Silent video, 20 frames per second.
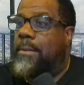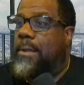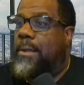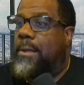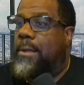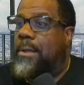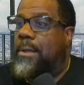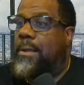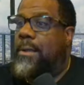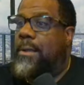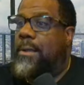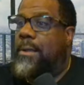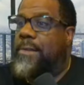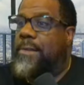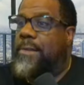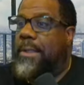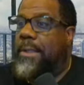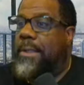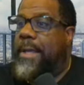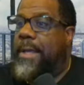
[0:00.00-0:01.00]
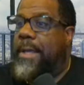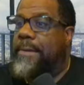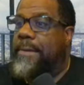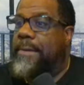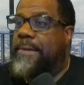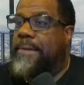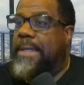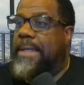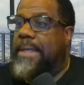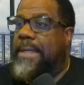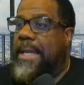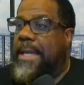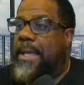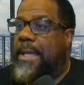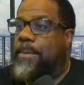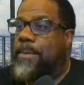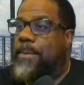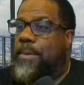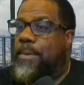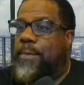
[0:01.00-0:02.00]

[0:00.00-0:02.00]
uh, a Solana scan,